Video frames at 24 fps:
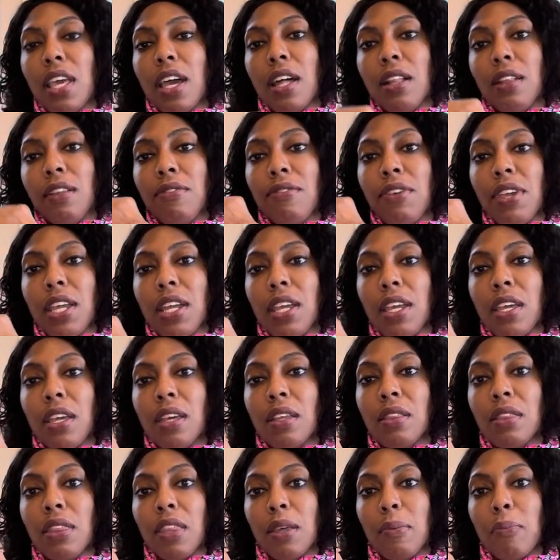
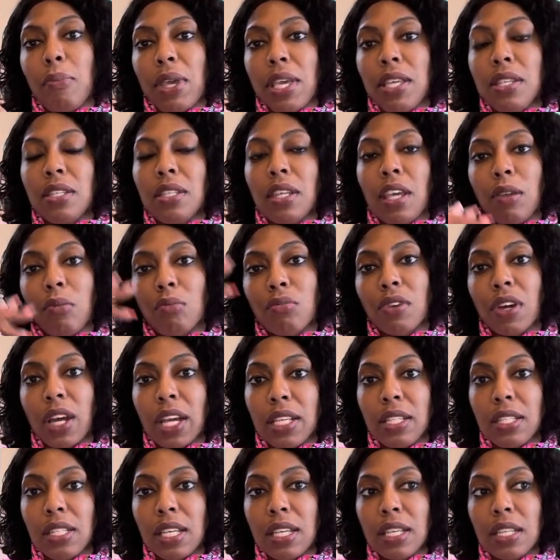elevating the baseline
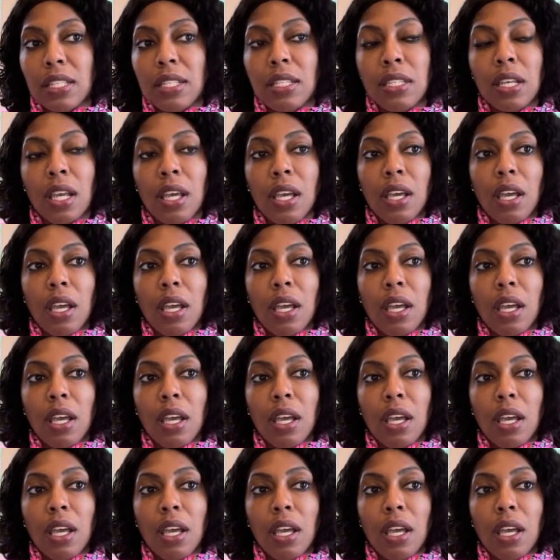prices